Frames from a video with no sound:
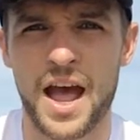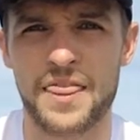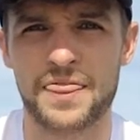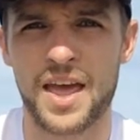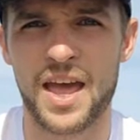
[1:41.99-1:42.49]

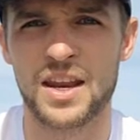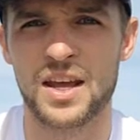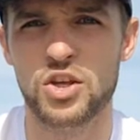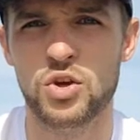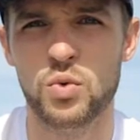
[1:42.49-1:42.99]
and
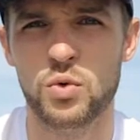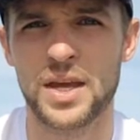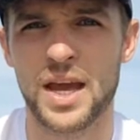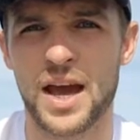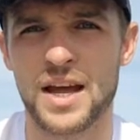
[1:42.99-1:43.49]
then you will
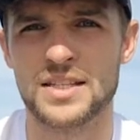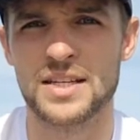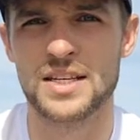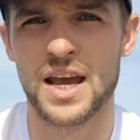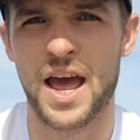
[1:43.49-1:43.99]
be
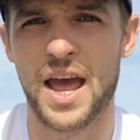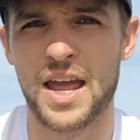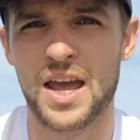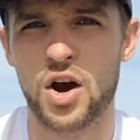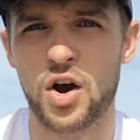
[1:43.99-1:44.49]
handed
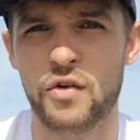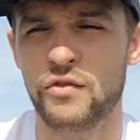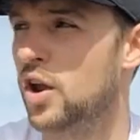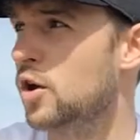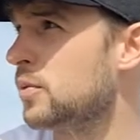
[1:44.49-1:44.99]
an
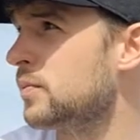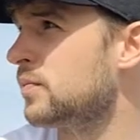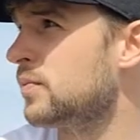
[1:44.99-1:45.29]
envelope.